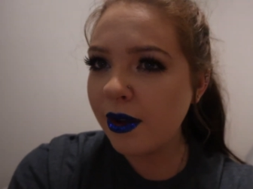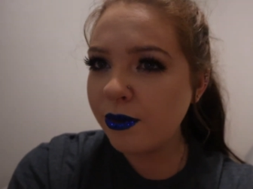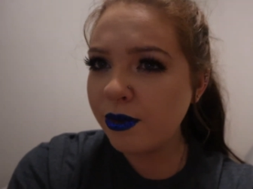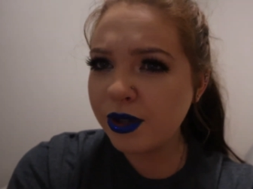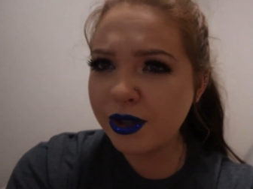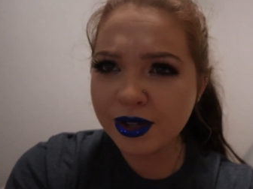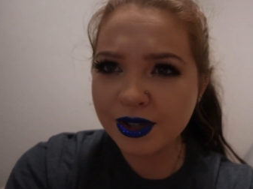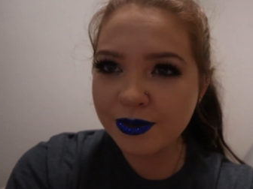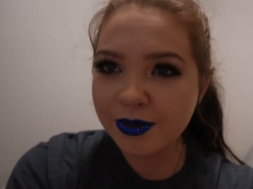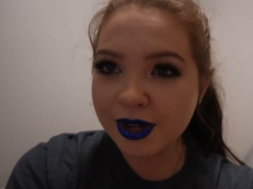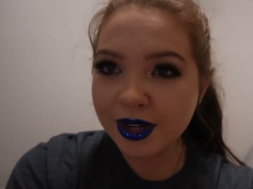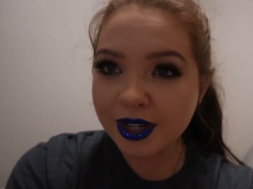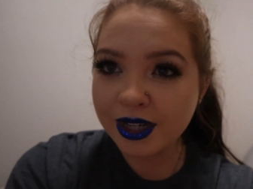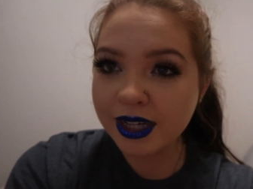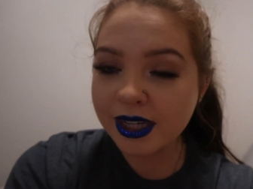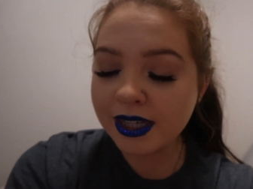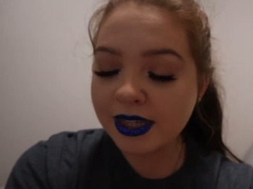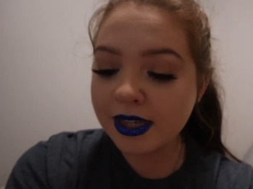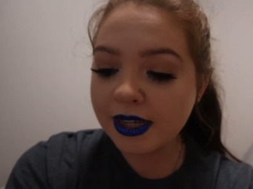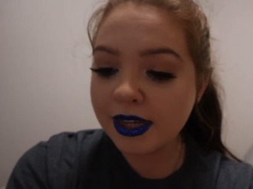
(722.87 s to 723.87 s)
which is weird
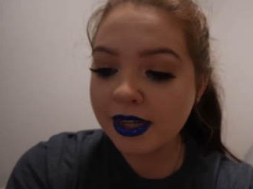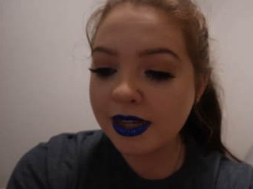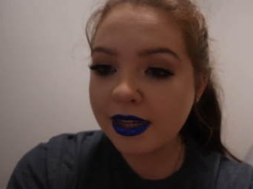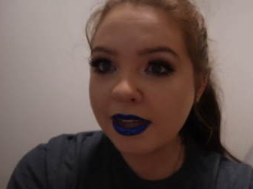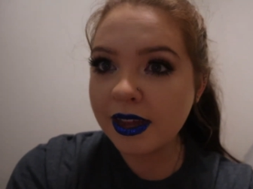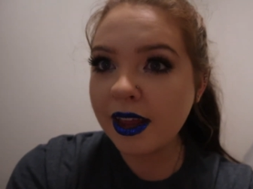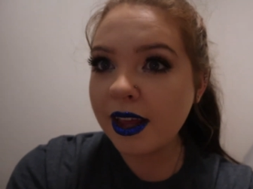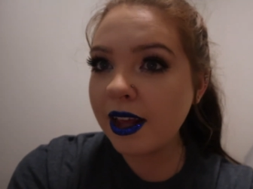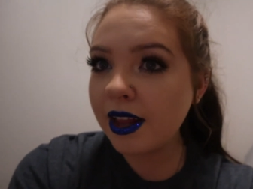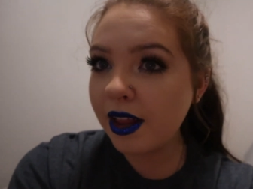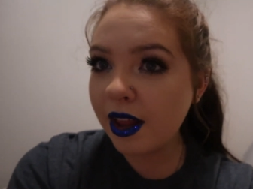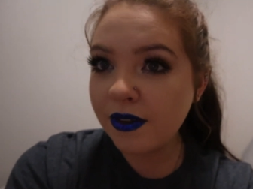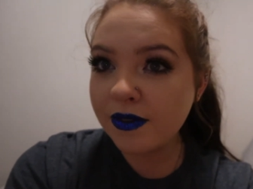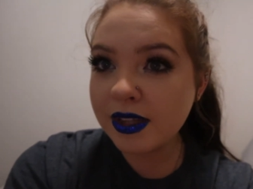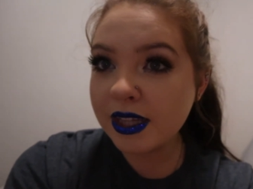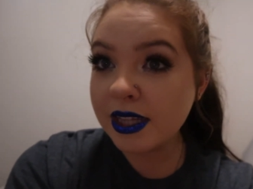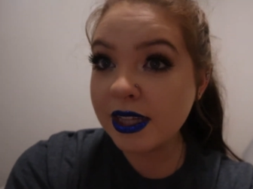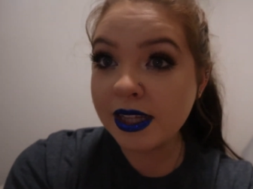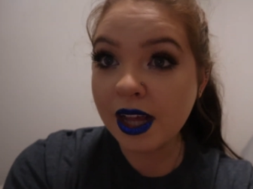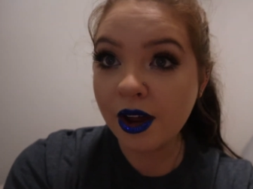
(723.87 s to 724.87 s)
because he like
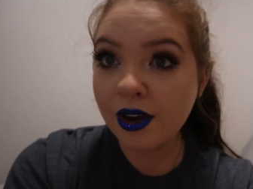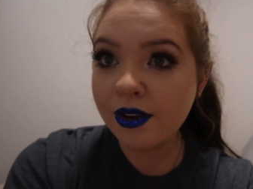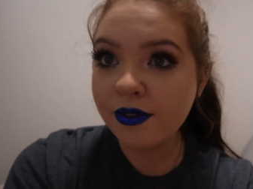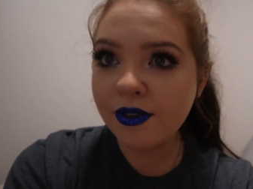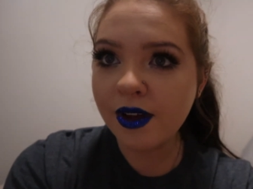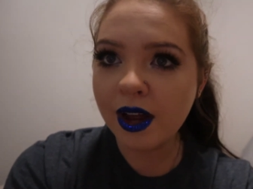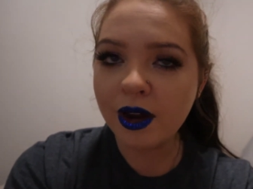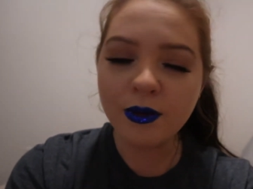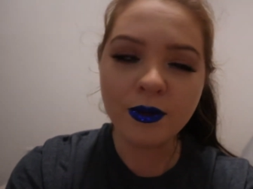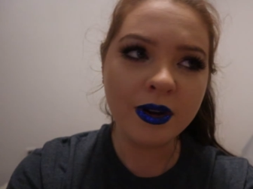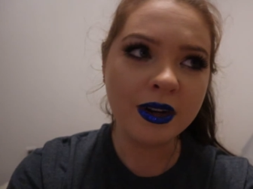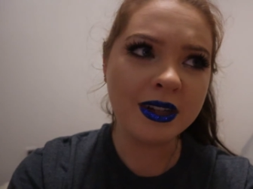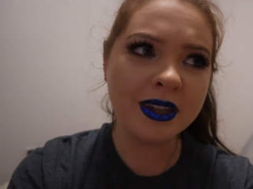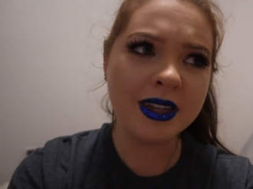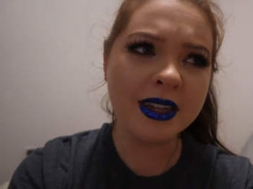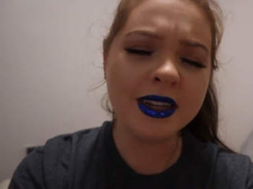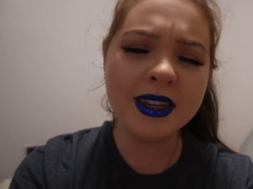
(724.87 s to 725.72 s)
loves the sound of fireworks